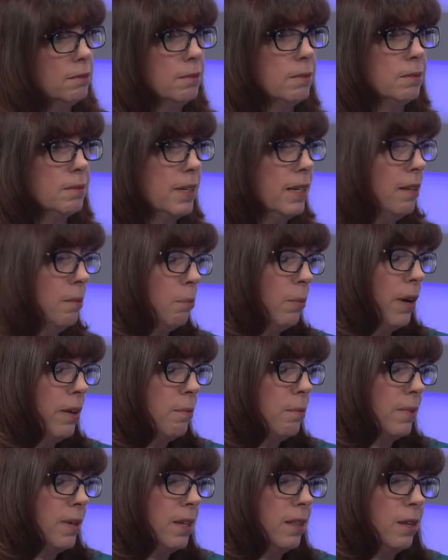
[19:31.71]
yeah. It,
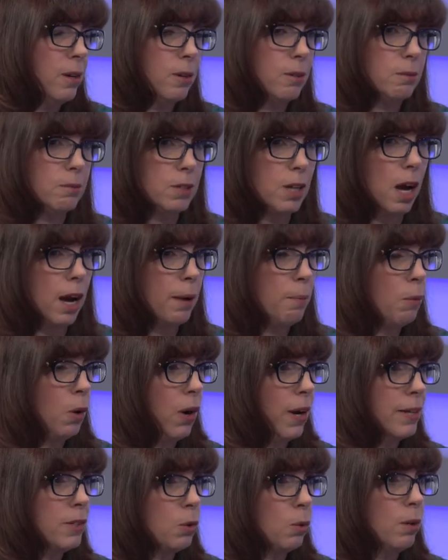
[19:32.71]
either
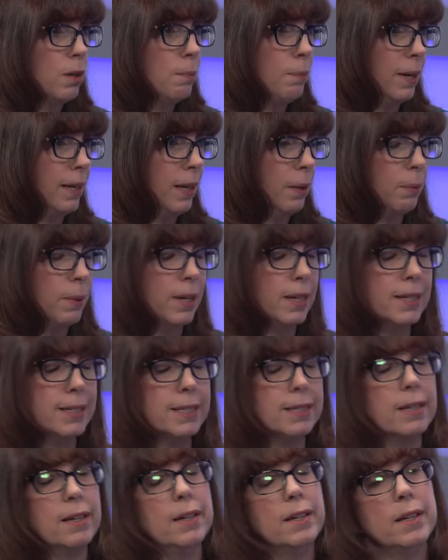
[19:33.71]
time-wise or money-wise.
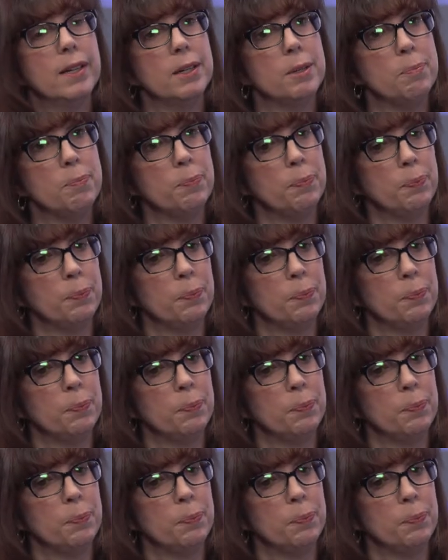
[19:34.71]
Absolutely.